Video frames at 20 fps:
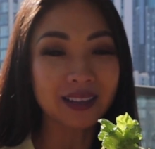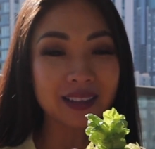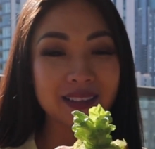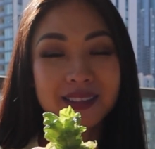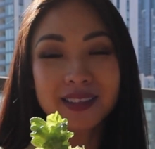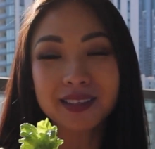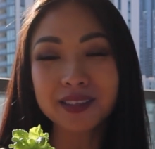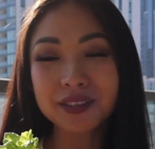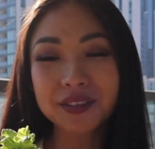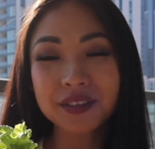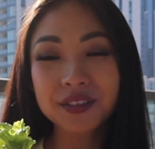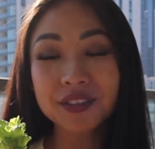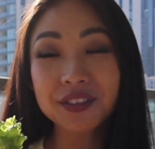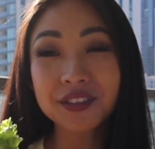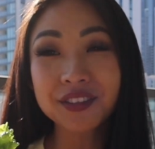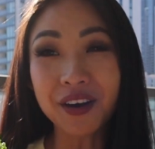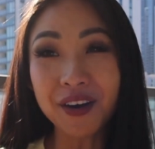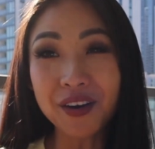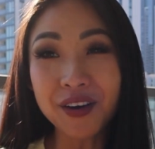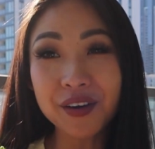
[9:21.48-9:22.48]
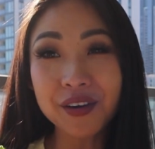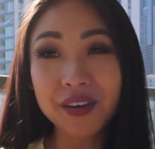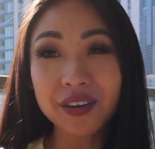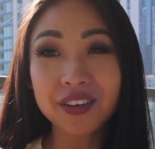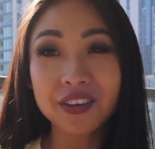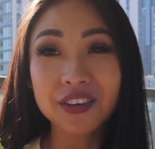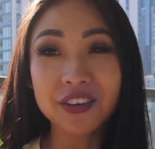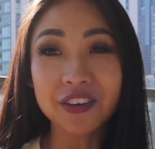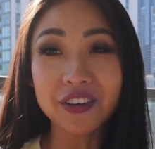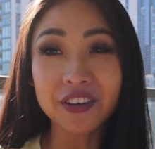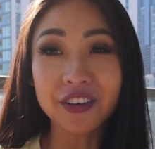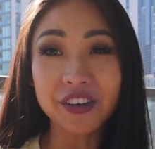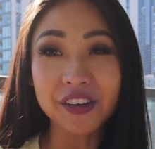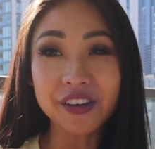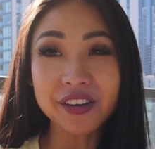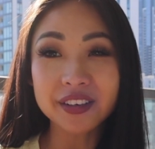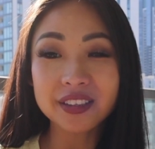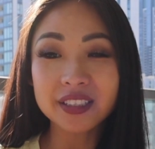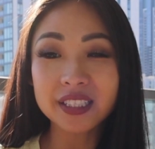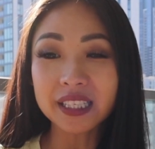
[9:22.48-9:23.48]
This is so
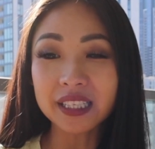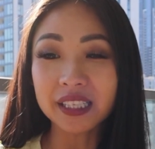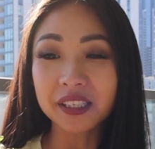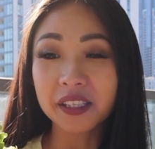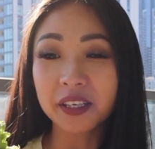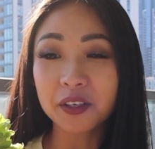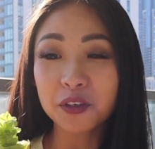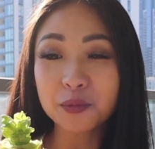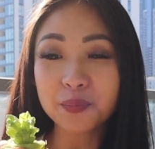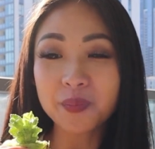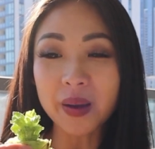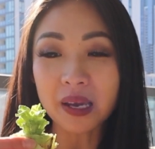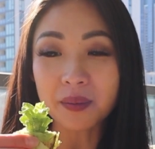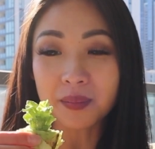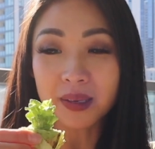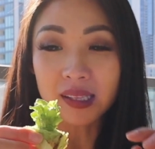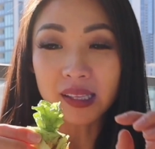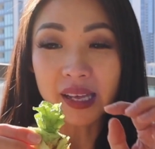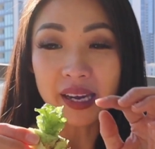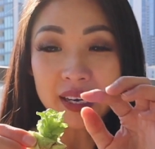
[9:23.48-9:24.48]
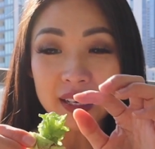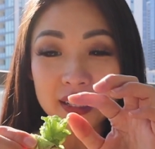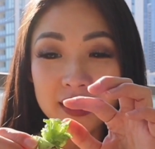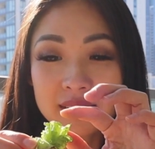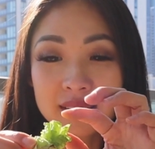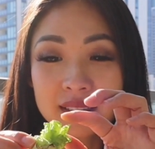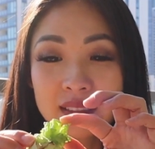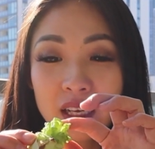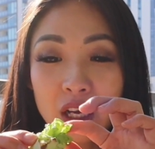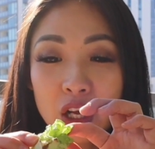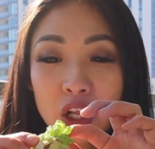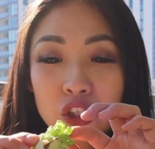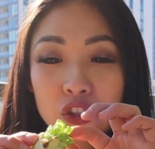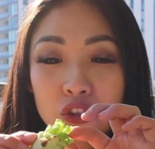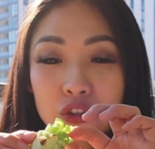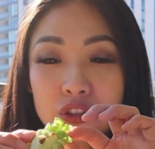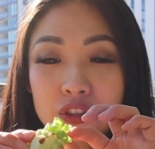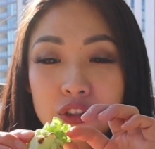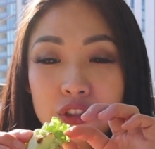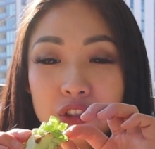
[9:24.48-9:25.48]
cute. The little baby lettuce
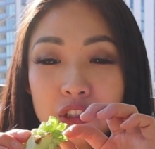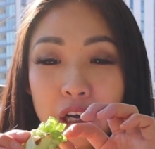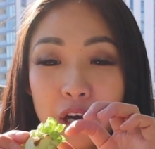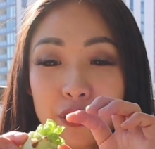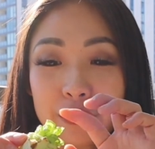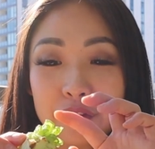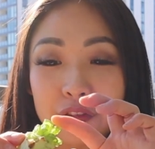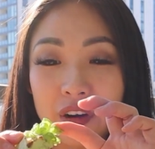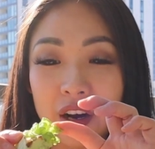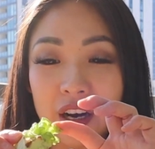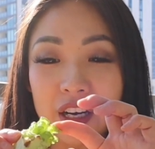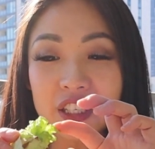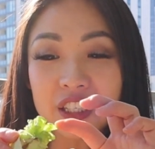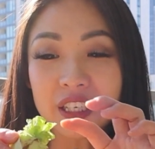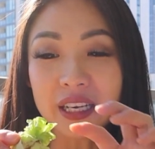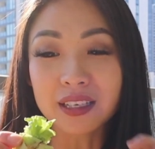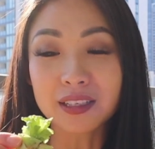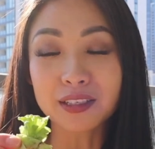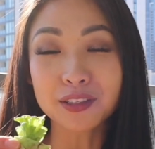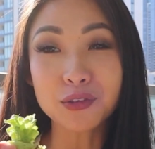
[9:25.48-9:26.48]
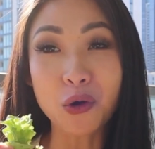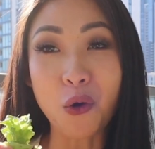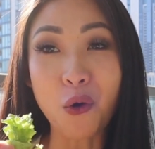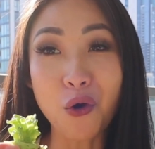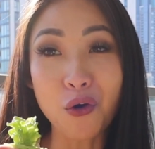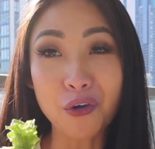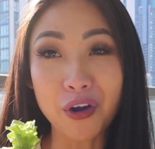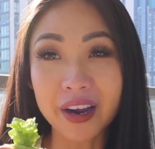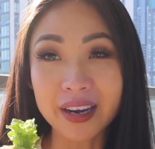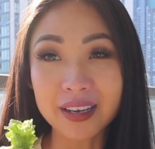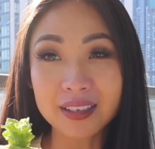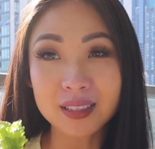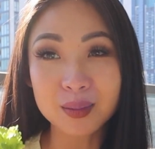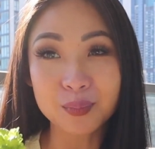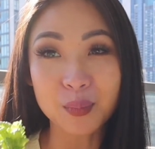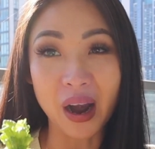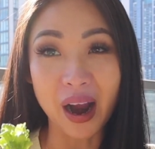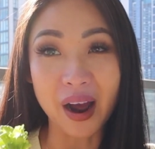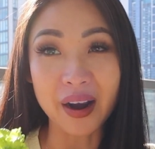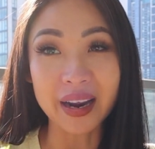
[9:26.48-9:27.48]
looks so fresh, and it's already
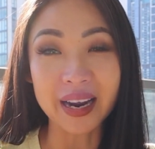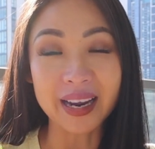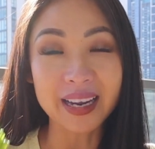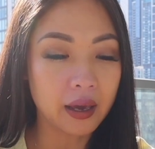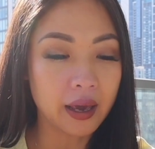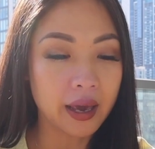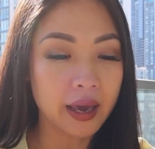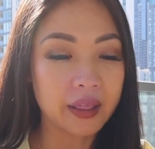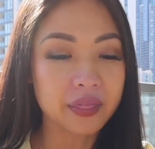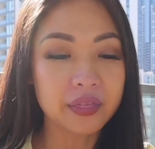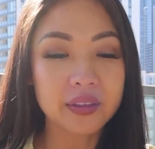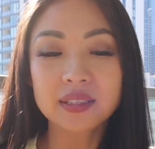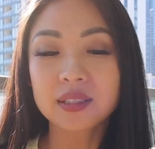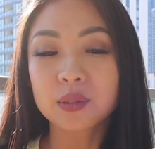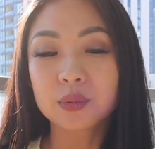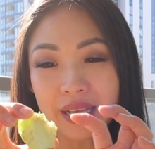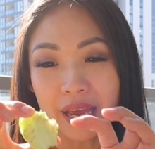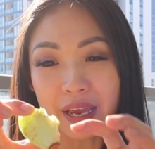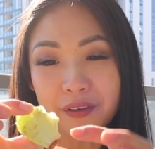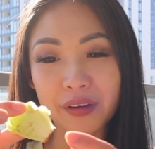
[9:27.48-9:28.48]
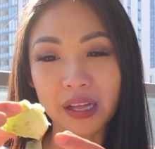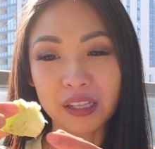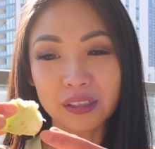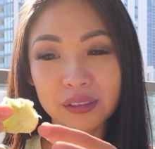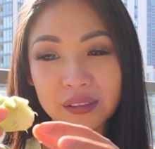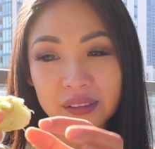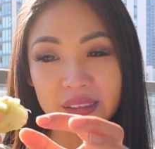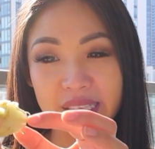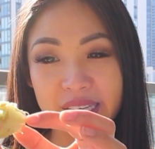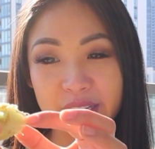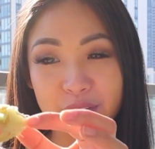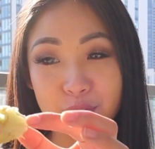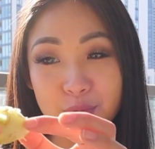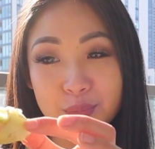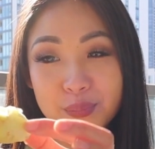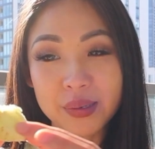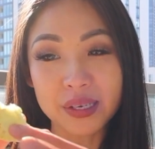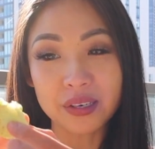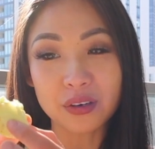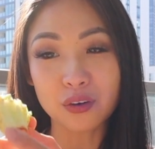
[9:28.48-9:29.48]
sprouting, and this saved a little
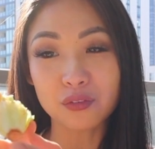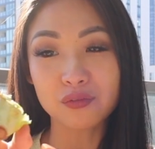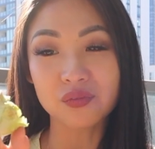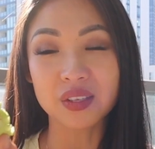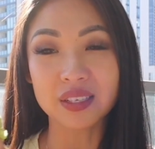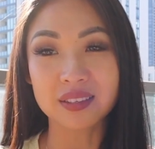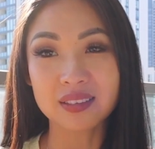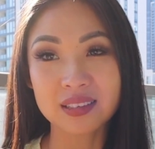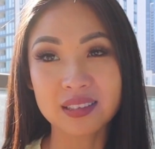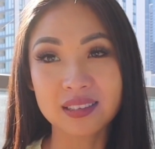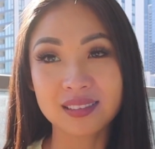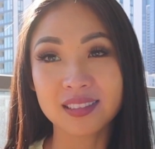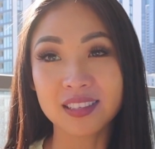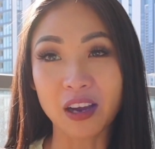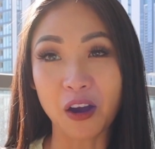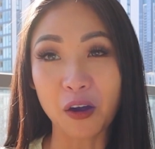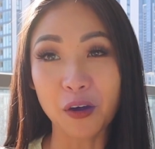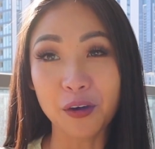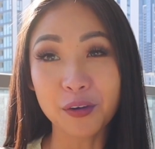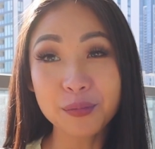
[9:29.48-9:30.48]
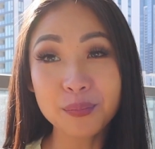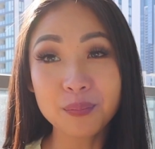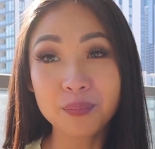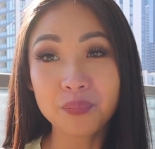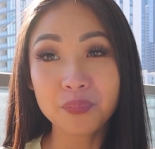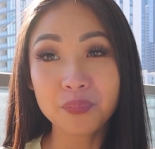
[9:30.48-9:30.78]
bit of the stub,